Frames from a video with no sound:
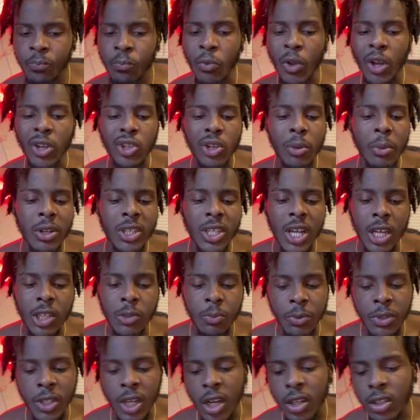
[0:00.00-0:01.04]
So much
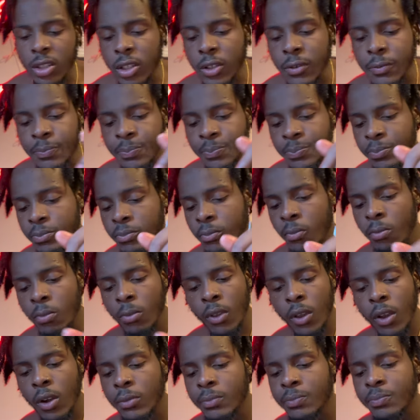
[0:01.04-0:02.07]
hospitality.
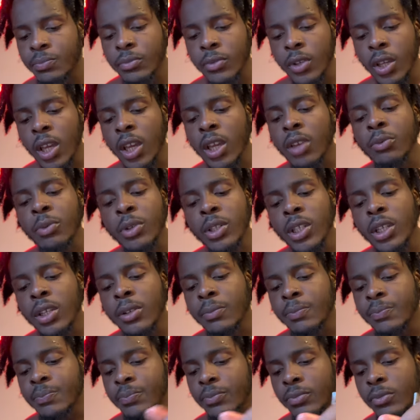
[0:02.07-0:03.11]
And he really,
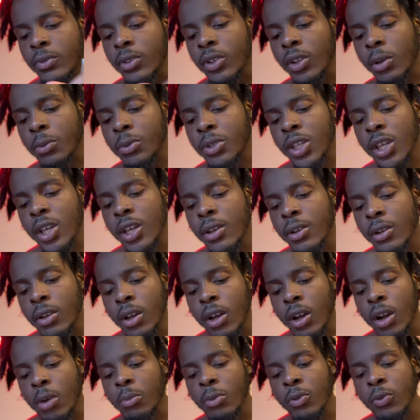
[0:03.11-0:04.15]
you know what I'm saying?
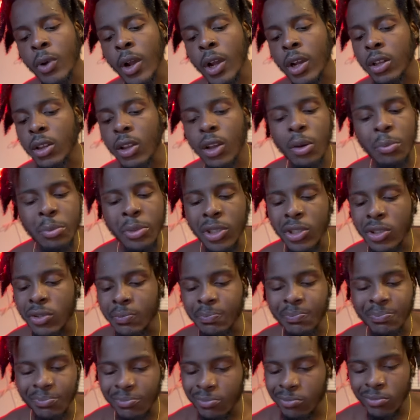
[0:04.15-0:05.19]
I'm a regular. I'm his
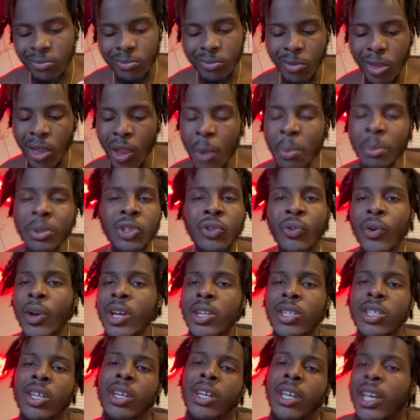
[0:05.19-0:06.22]

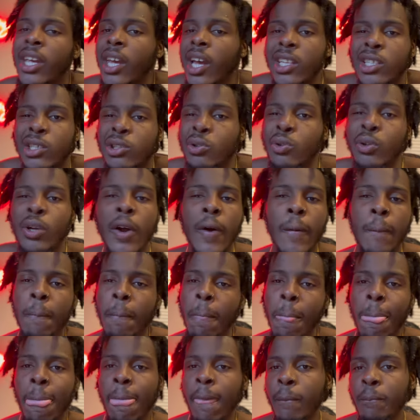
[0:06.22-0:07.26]
grandson. He didn't have to do that.
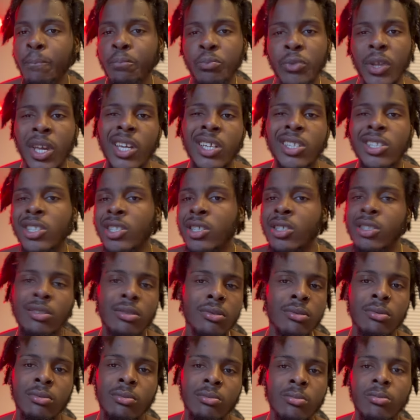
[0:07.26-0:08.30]
He could just,
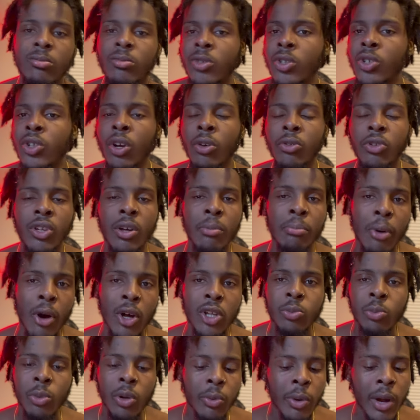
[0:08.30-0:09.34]
you know what I'm saying,
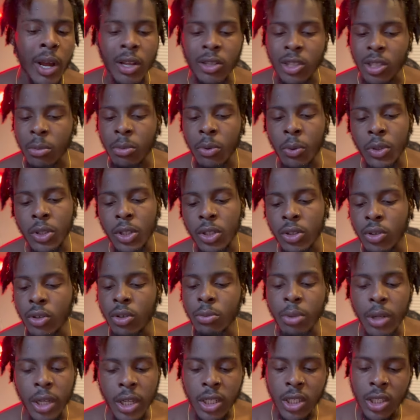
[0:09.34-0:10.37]
boss me around, tell me what to do.
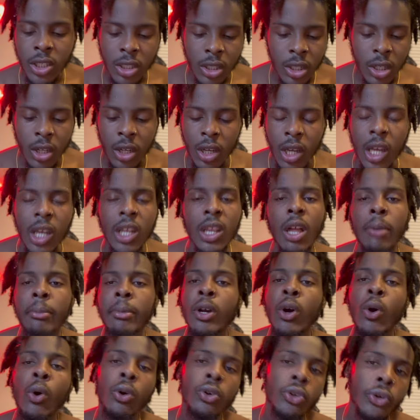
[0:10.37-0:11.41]
But he let me
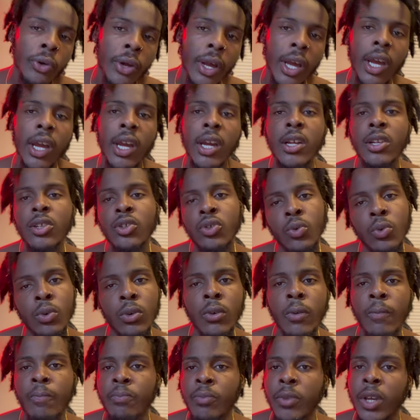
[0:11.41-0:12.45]
go in there and get hands
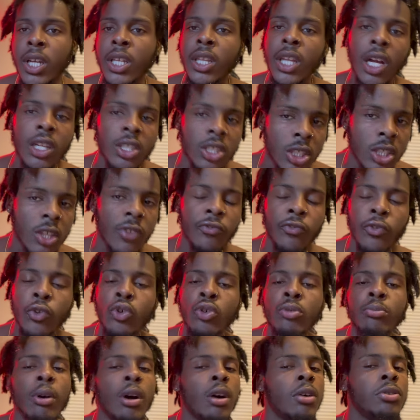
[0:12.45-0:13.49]
on. And not just the
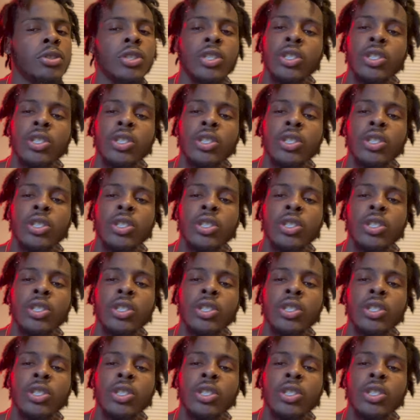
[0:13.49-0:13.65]
food, bro. It's